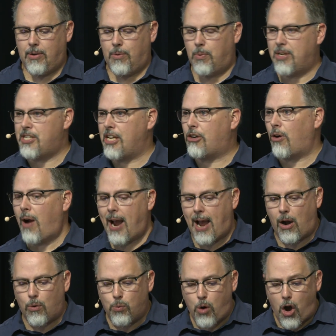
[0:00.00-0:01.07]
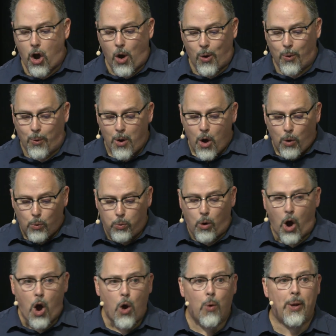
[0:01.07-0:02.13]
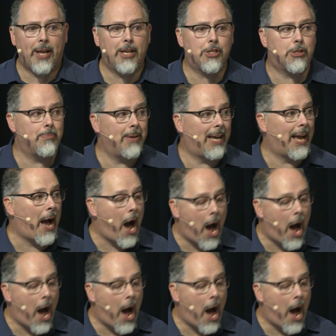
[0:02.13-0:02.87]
What does he cry out? Woe, woe is me.